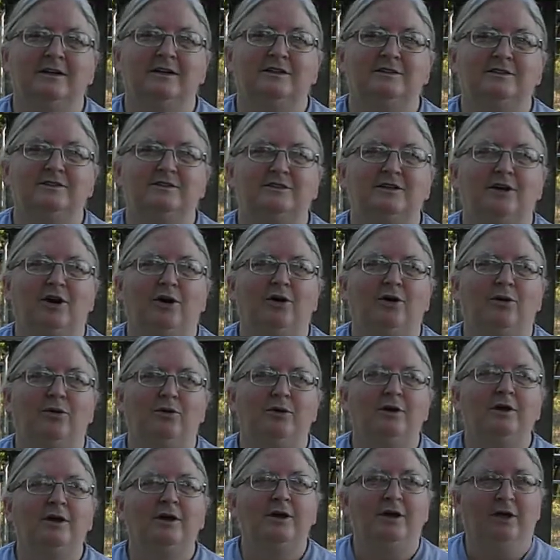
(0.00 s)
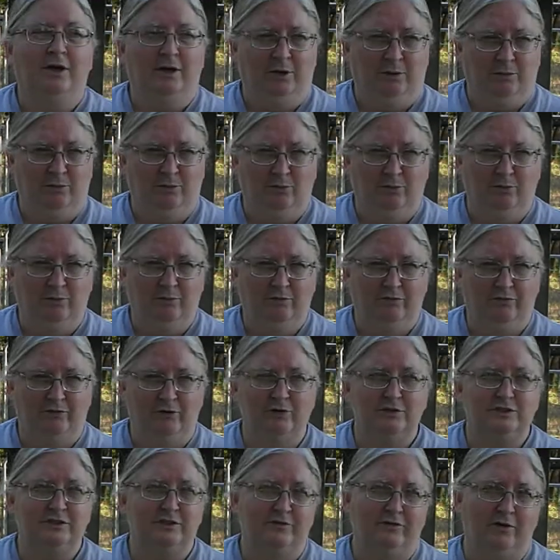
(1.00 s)
So,
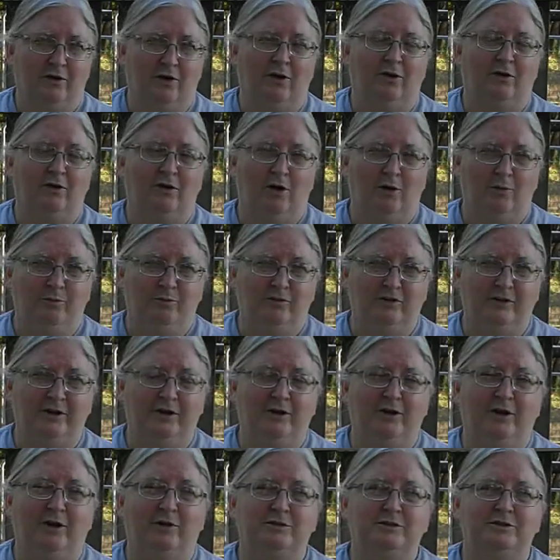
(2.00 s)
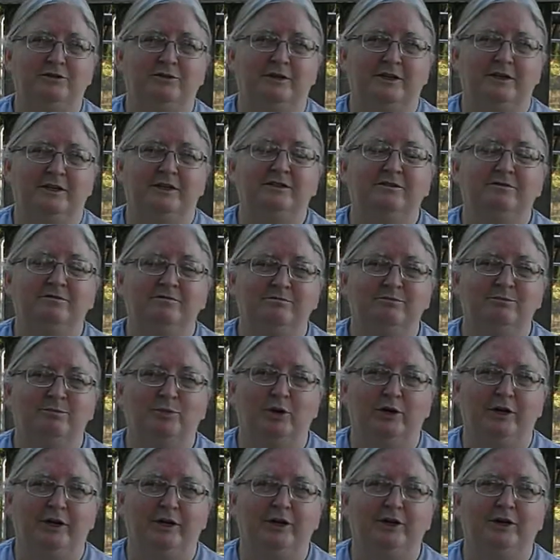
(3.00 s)
first of all, hopefully your goats are in
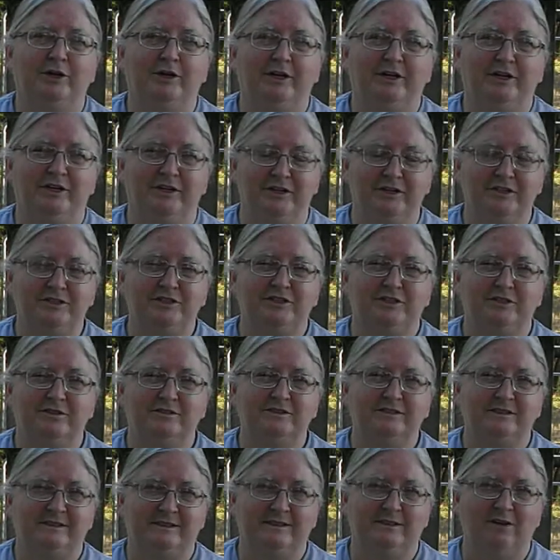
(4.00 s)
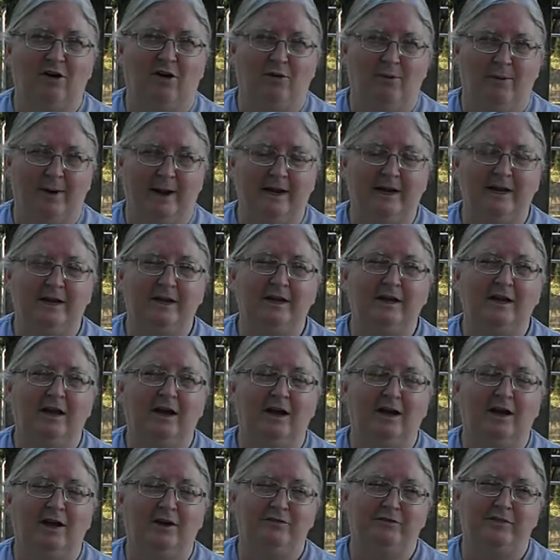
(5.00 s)
pretty good conditions already.
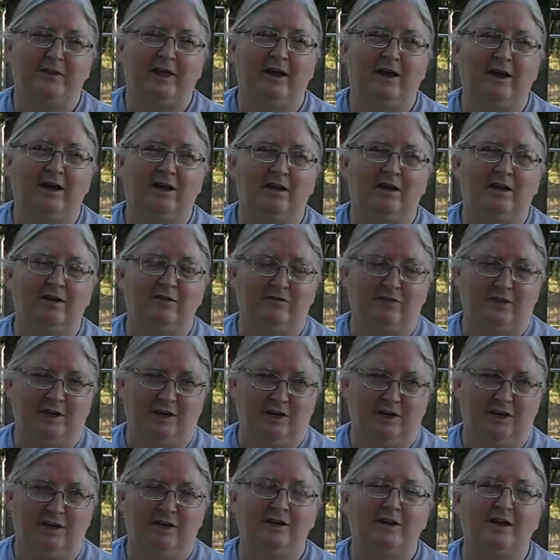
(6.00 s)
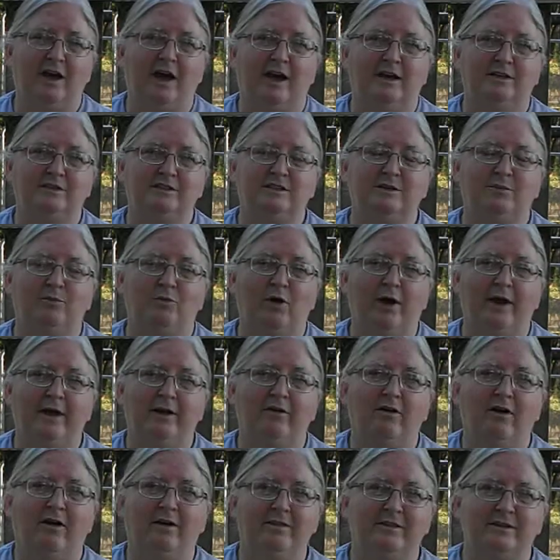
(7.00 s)
If they need to add some weight
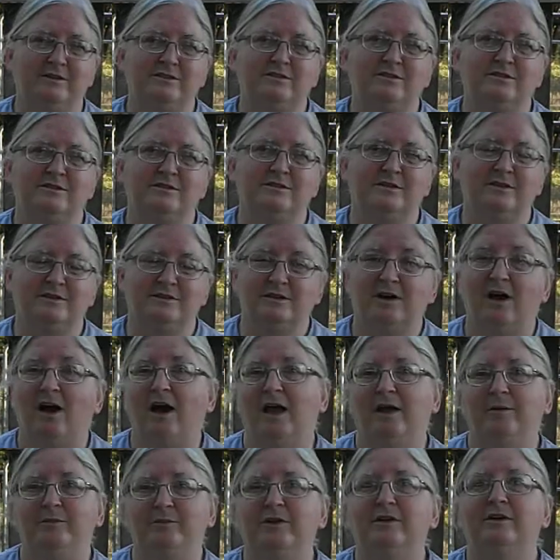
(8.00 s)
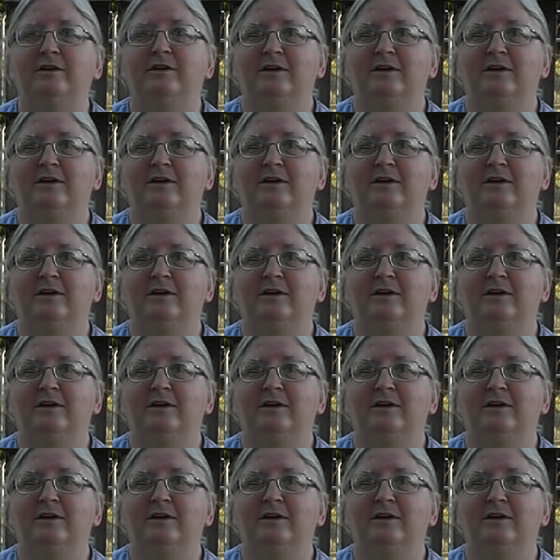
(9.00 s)
on, this is the time to